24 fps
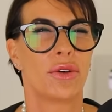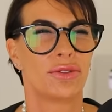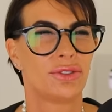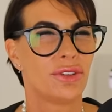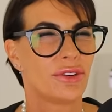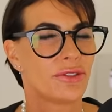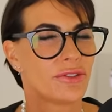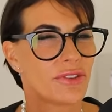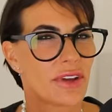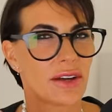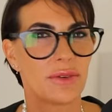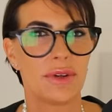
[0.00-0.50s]
Or
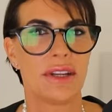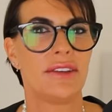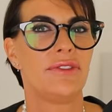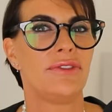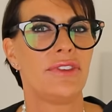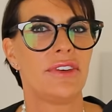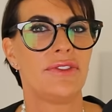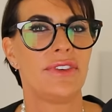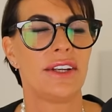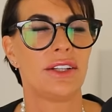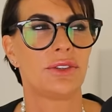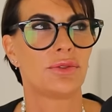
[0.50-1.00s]
the very
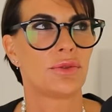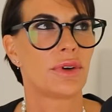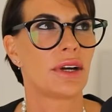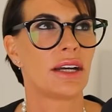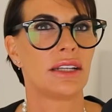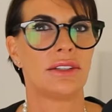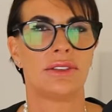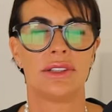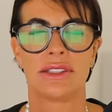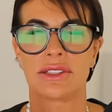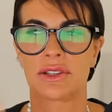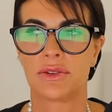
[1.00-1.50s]
vivid
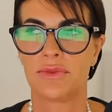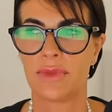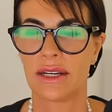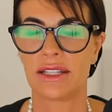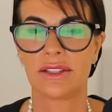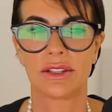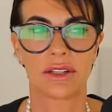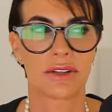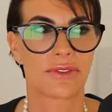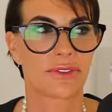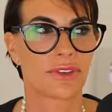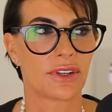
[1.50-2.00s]
one is in the
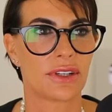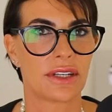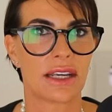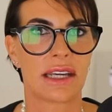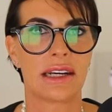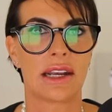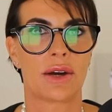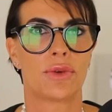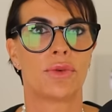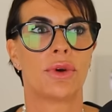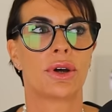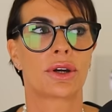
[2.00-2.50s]
middle of the
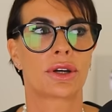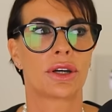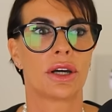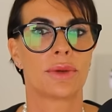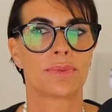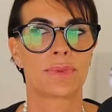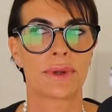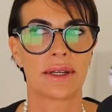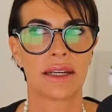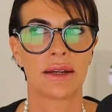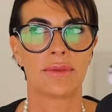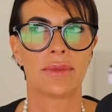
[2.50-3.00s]
night, I woke
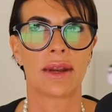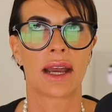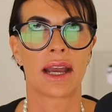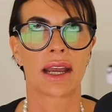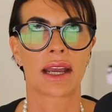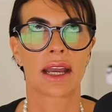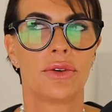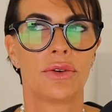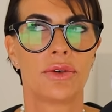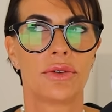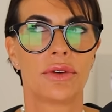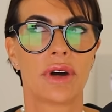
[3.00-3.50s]
up and I'm
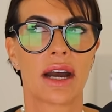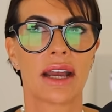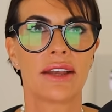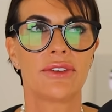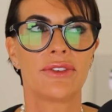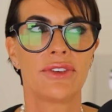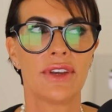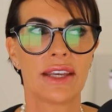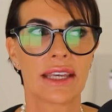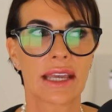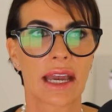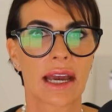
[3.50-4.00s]
like, oh, I
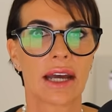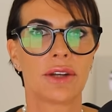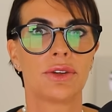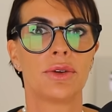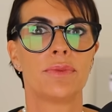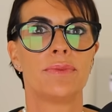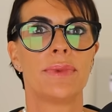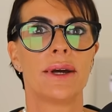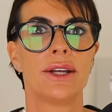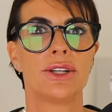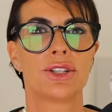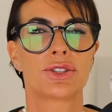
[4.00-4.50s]
think I had a
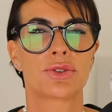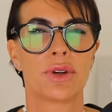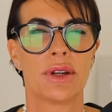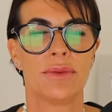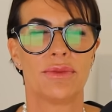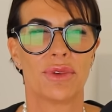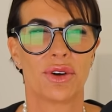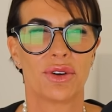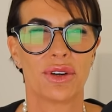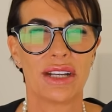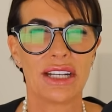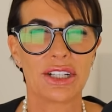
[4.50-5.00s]
bad
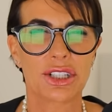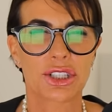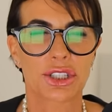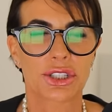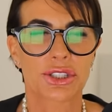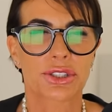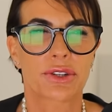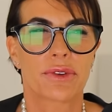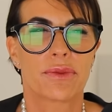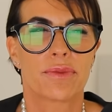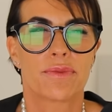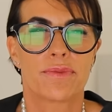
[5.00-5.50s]
dream. Or it's
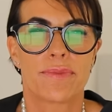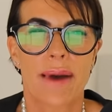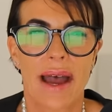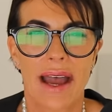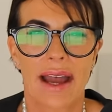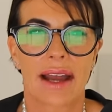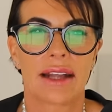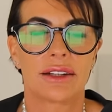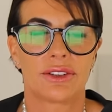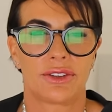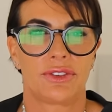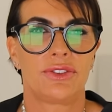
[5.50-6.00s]
just a
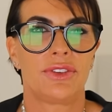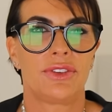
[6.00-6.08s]
bad